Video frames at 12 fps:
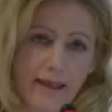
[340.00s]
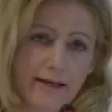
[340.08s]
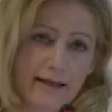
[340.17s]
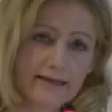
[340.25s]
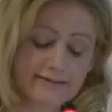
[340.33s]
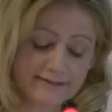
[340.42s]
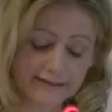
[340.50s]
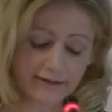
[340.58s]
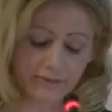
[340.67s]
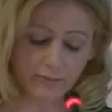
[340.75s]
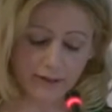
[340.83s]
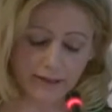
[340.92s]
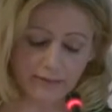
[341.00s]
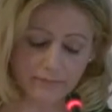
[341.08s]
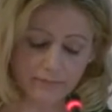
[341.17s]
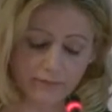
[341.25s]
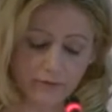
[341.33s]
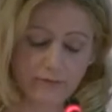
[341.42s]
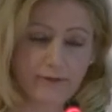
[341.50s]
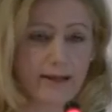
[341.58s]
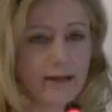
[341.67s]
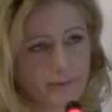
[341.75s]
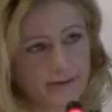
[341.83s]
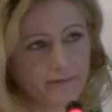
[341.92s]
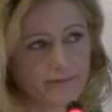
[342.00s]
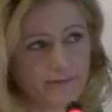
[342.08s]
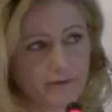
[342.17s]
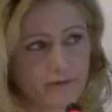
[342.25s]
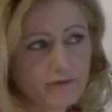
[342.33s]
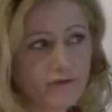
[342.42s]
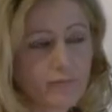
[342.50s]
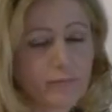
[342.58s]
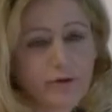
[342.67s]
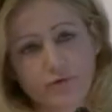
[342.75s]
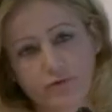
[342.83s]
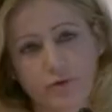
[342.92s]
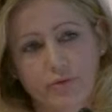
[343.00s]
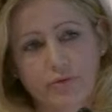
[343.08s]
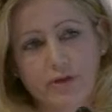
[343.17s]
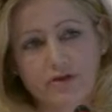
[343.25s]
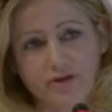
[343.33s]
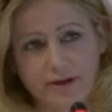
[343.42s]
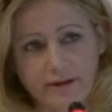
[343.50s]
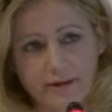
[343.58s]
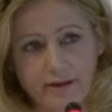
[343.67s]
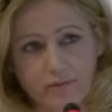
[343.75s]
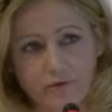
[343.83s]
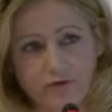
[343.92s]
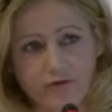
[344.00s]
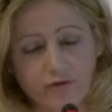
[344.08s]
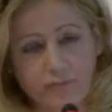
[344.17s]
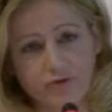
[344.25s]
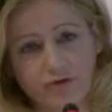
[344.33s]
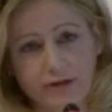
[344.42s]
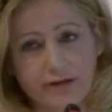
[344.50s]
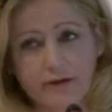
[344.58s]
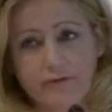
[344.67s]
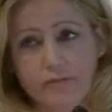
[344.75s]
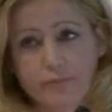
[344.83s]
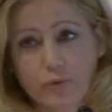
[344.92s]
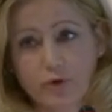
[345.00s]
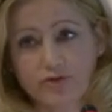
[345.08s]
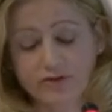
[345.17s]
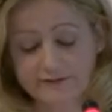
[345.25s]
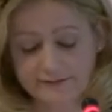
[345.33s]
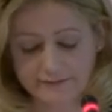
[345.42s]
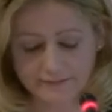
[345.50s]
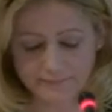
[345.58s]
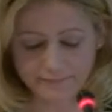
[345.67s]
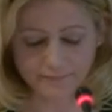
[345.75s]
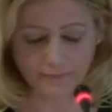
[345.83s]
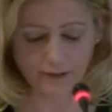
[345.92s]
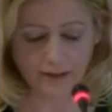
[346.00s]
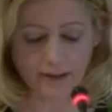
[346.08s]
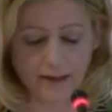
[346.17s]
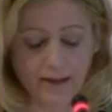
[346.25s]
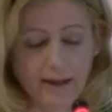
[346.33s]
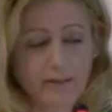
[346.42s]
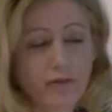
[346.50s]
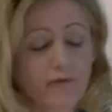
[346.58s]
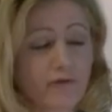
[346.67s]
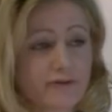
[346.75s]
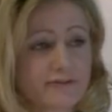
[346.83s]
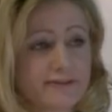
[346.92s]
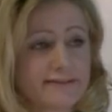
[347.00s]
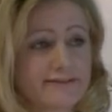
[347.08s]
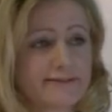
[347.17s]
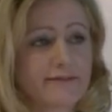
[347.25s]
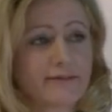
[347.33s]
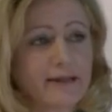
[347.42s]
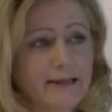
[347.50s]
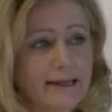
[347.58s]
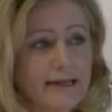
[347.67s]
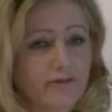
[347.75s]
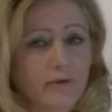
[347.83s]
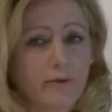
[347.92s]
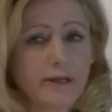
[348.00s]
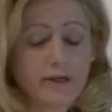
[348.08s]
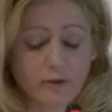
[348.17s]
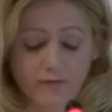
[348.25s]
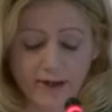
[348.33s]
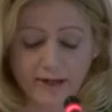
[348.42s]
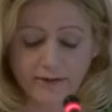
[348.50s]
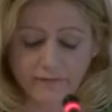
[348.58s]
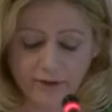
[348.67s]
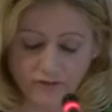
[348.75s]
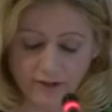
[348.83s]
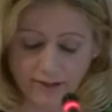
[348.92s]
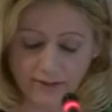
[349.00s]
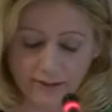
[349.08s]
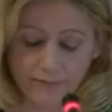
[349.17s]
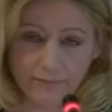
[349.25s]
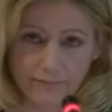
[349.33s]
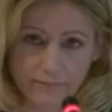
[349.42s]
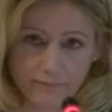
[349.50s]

And I see three sort of elements on this blue growth agenda, which is of particular importance. And the first is the link to the innovative agenda.